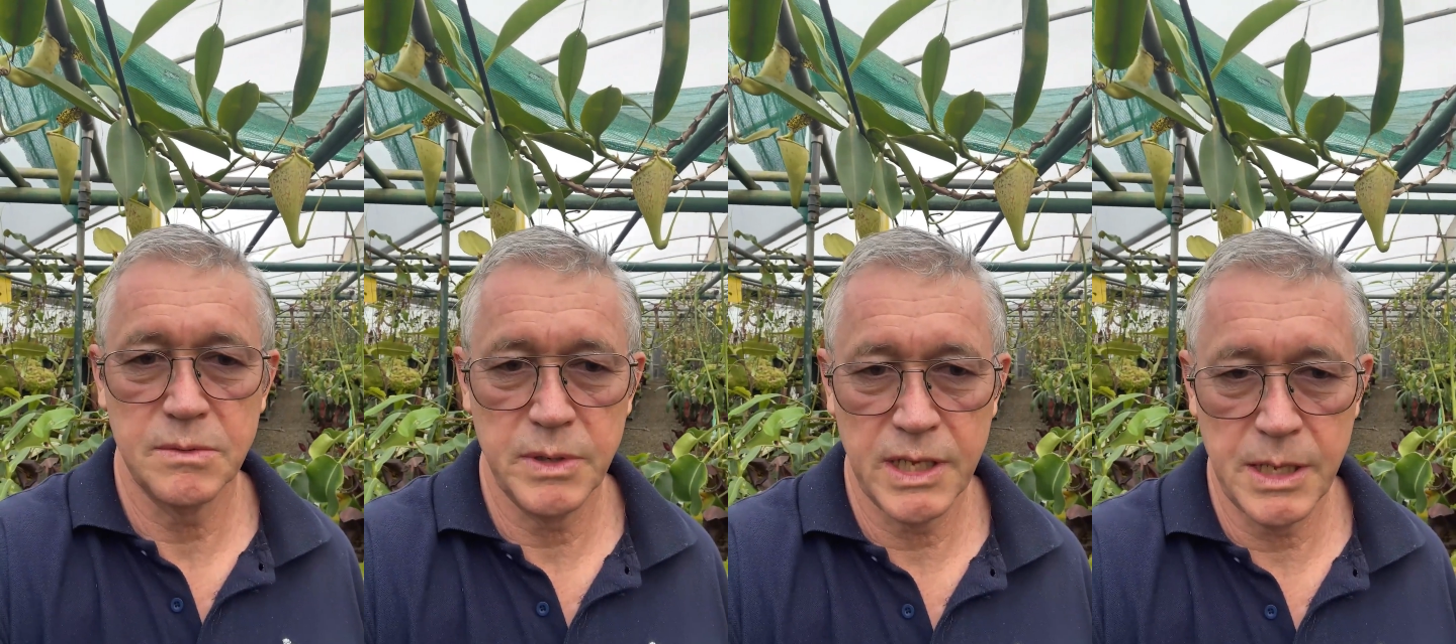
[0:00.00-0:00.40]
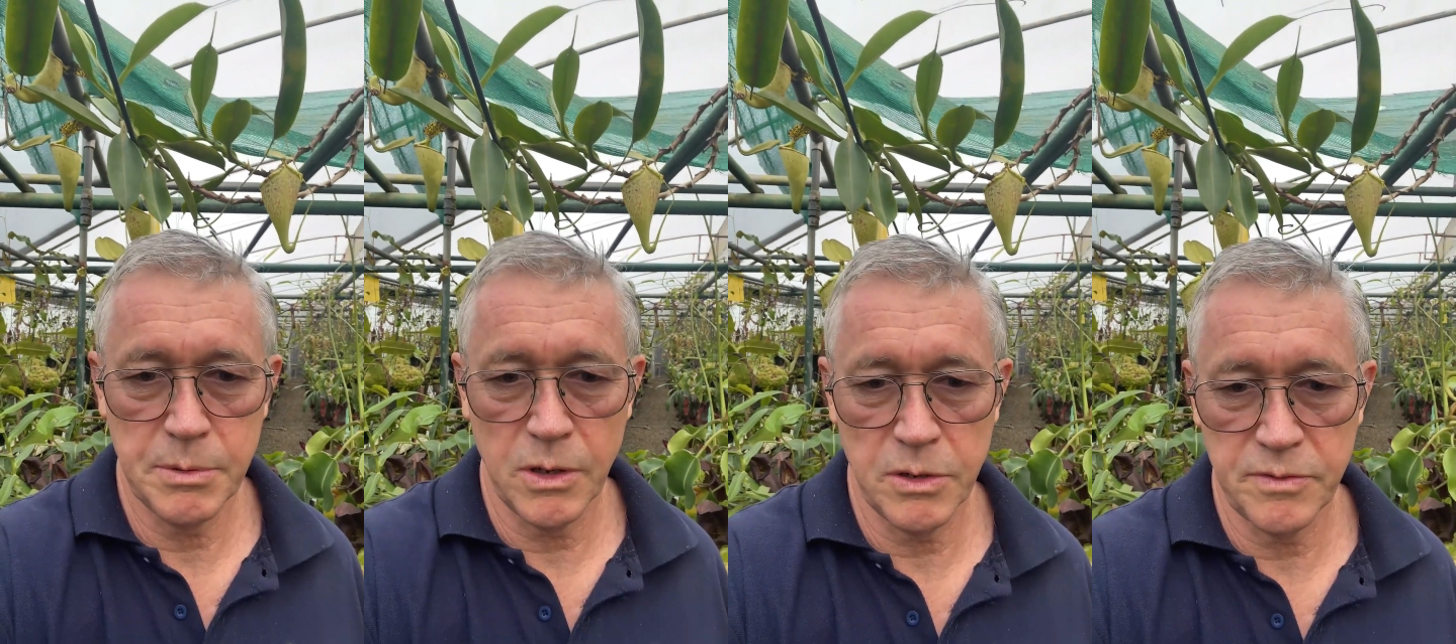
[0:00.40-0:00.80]
We keep a
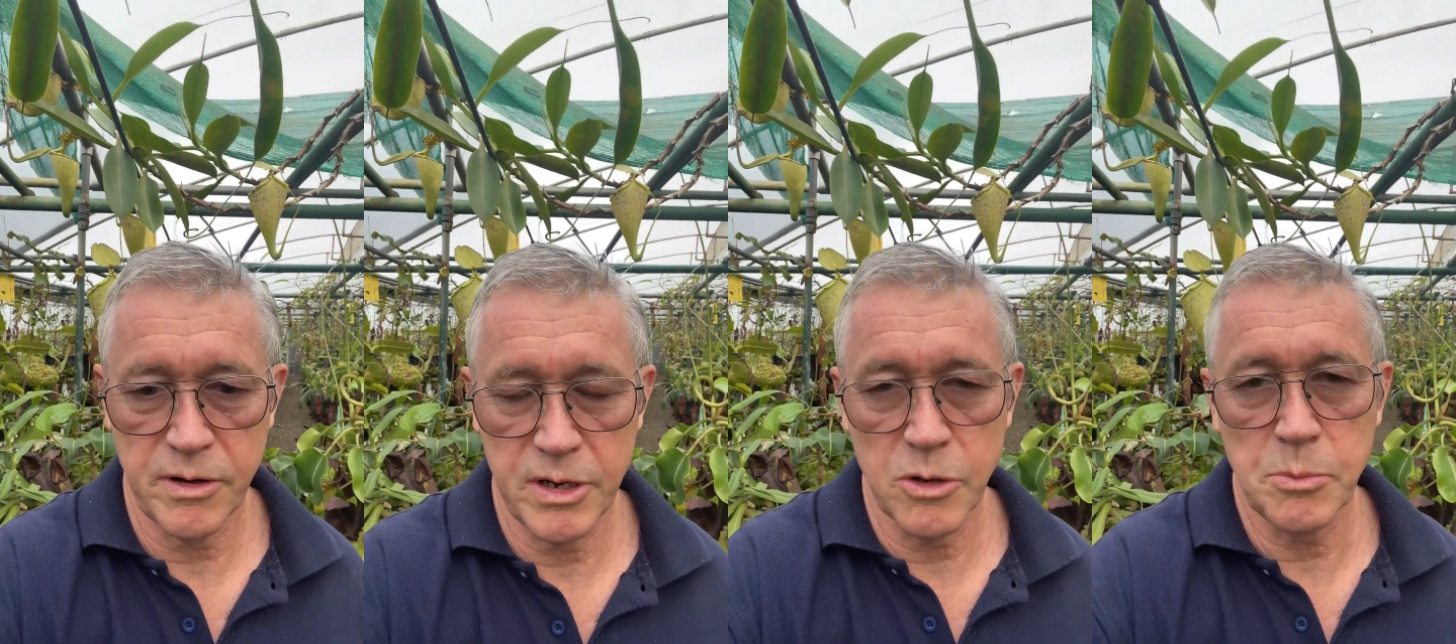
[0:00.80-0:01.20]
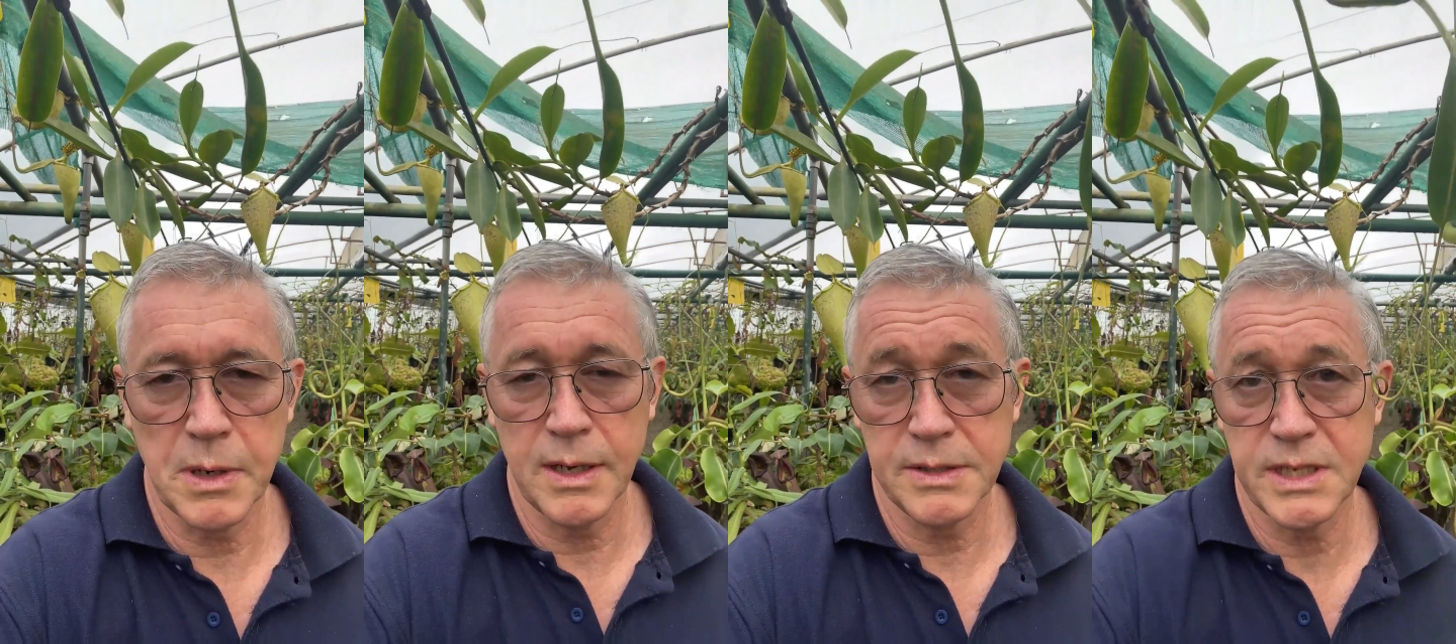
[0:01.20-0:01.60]
lot of very old
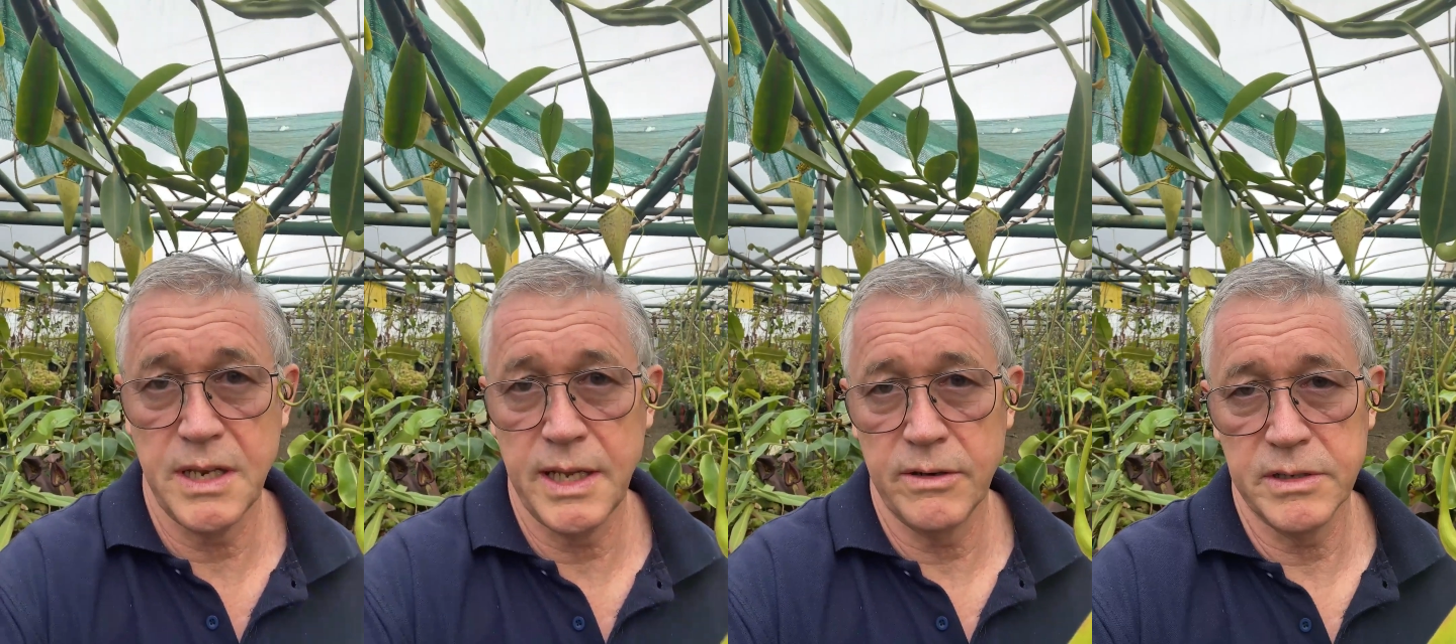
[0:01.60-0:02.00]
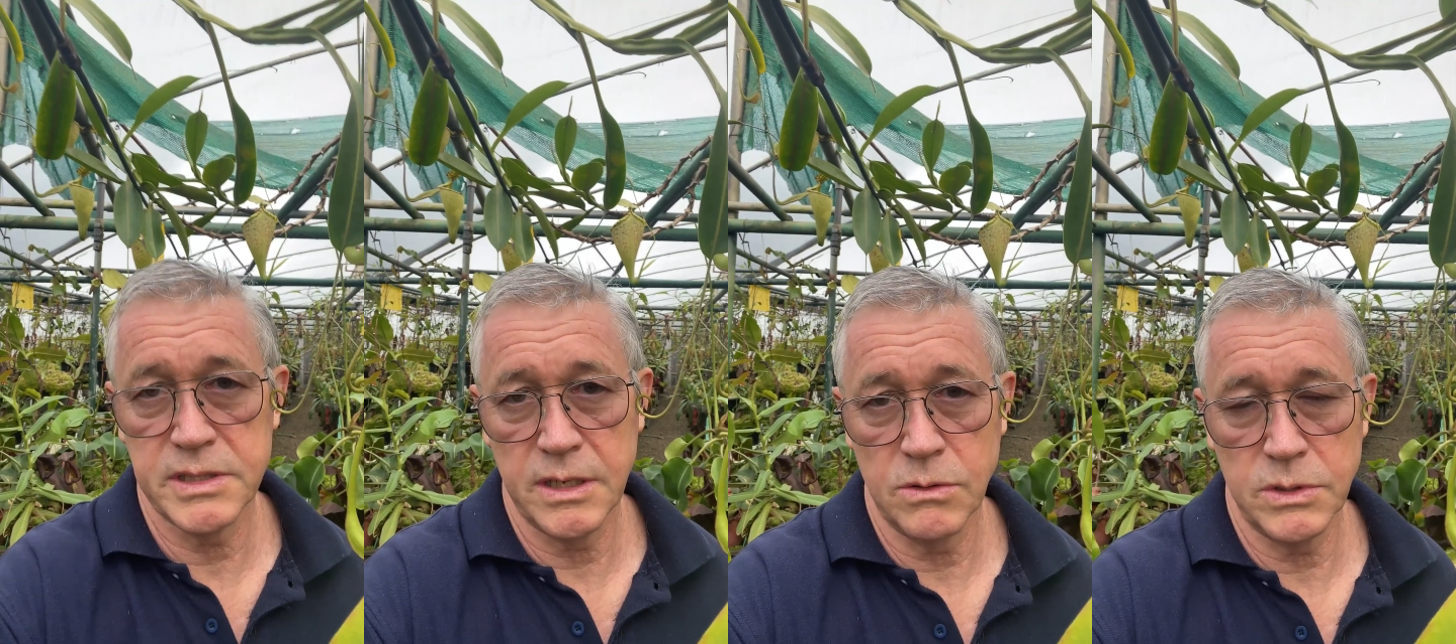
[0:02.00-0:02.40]
plants in here. It's
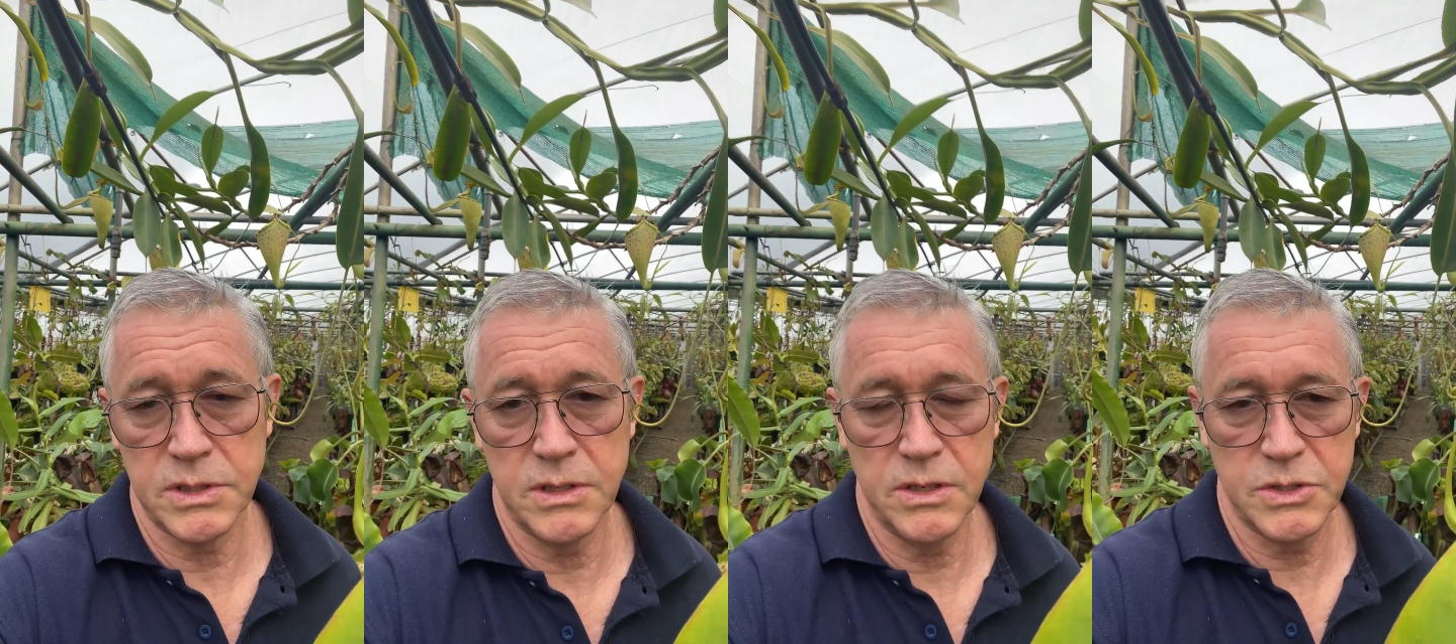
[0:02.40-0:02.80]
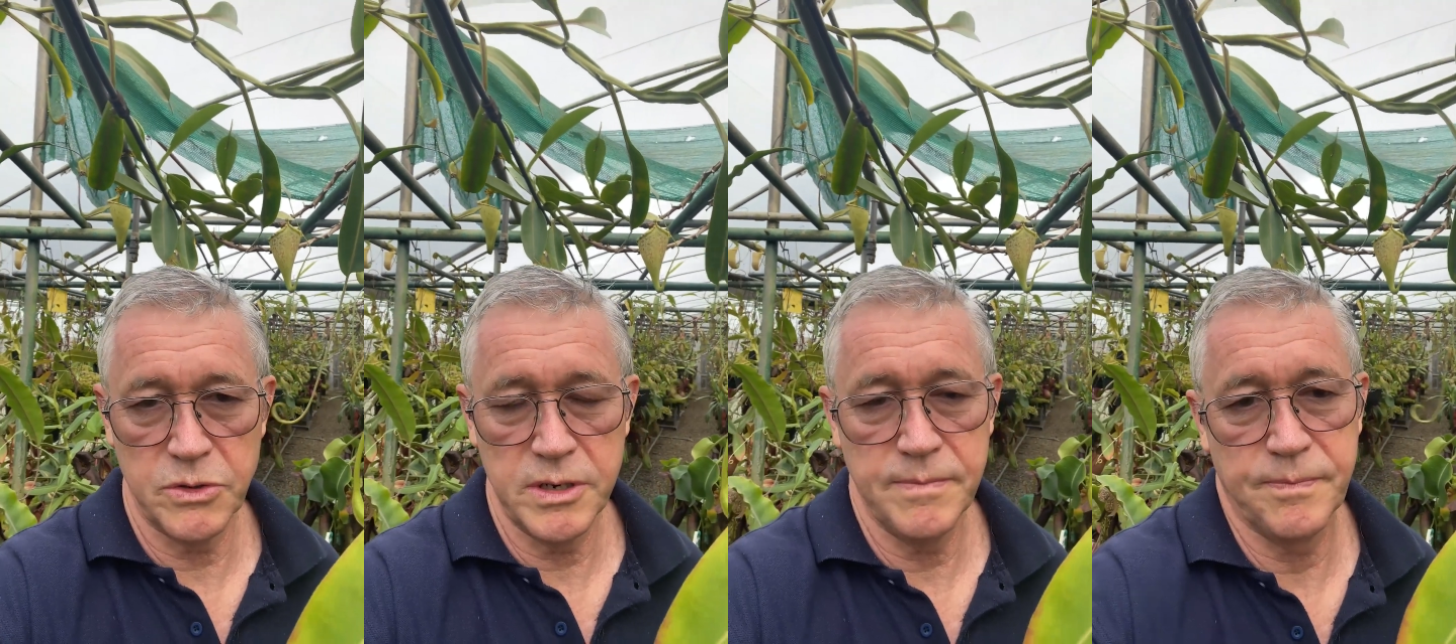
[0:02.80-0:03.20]
the oldest
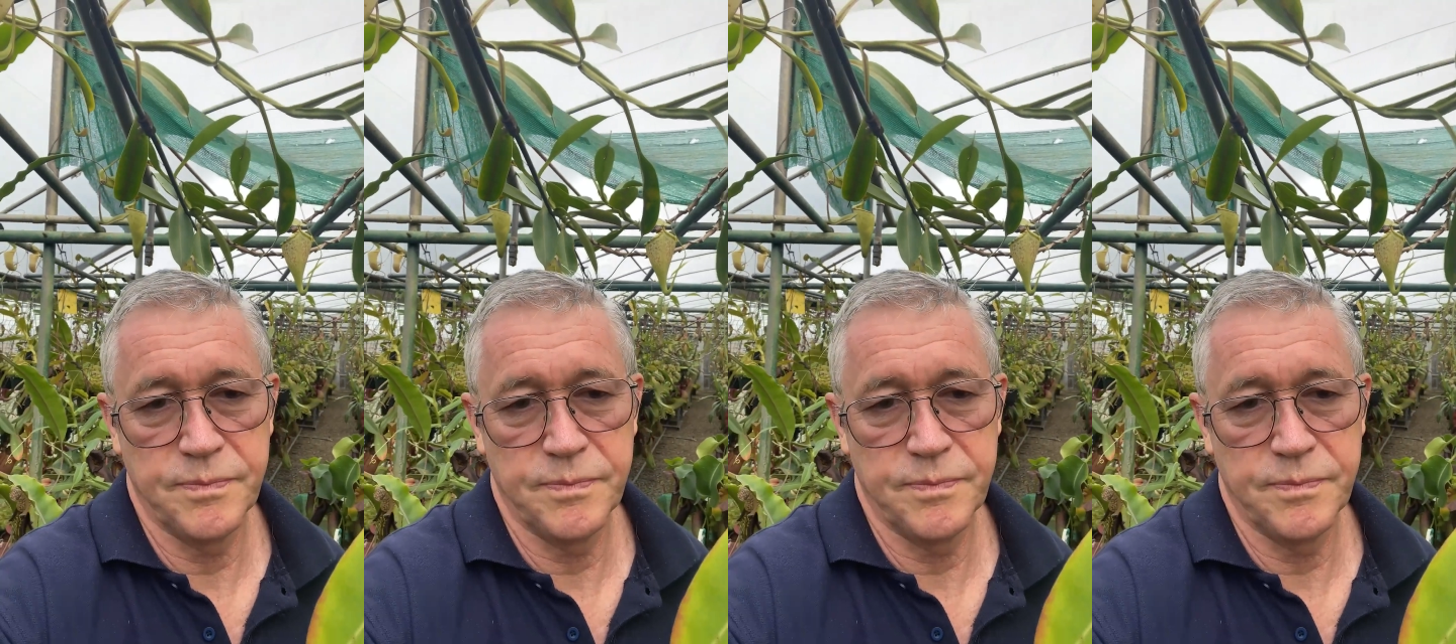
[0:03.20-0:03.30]
nursery.